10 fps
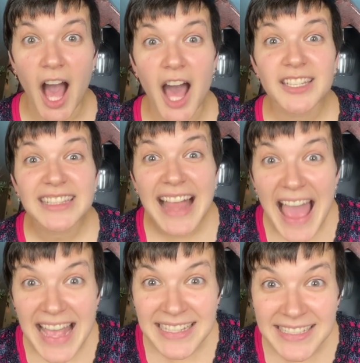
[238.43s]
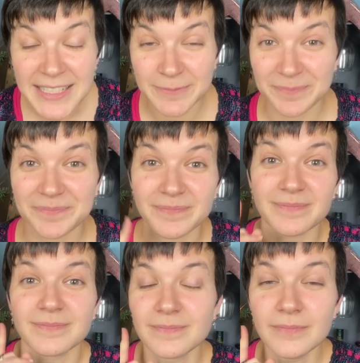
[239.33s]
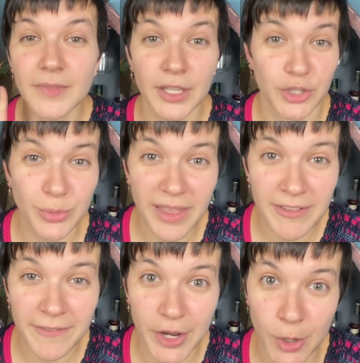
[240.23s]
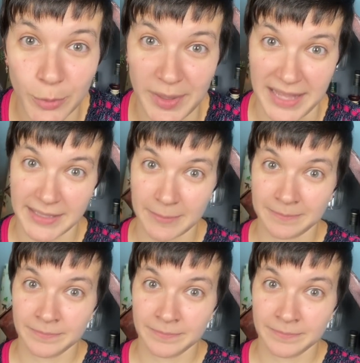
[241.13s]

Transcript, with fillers: unless you live in a very cold place.